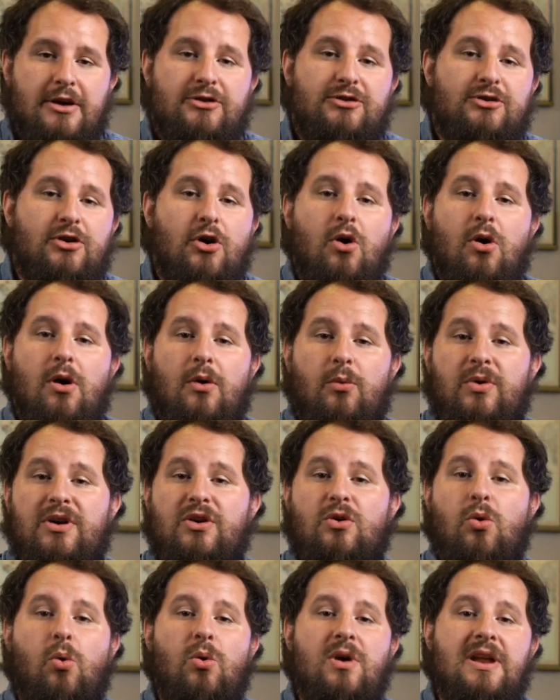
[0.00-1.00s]
So
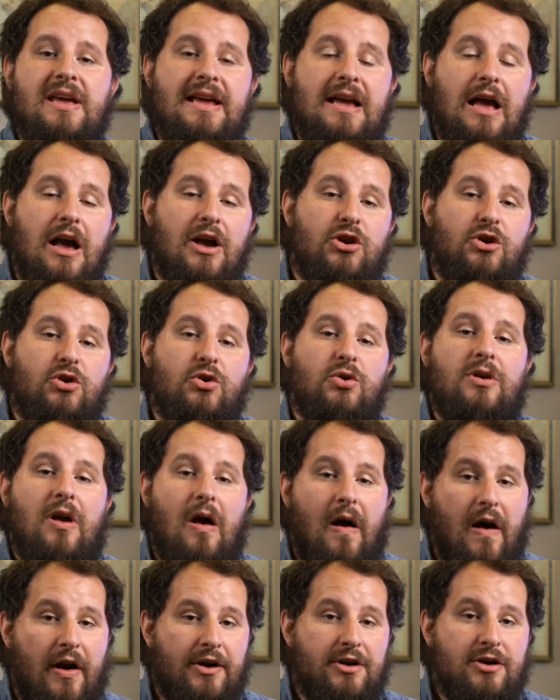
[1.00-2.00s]
recording good
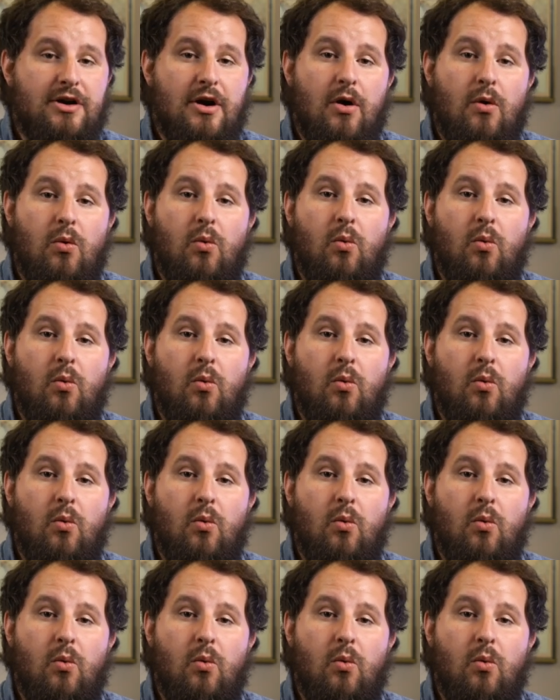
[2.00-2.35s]
audio